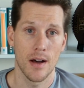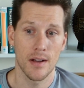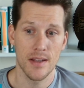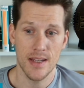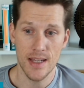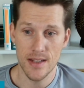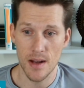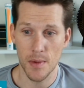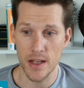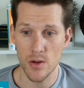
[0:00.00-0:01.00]
because he is
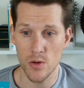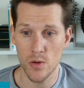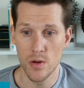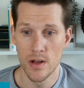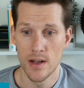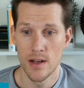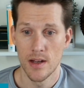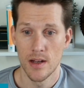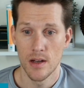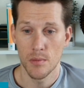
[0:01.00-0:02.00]
somebody who
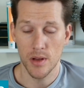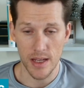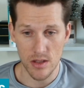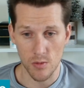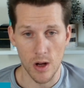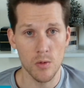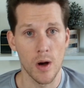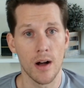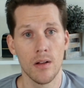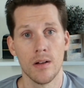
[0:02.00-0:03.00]
plays the run
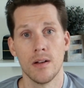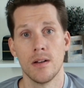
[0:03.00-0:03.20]
well.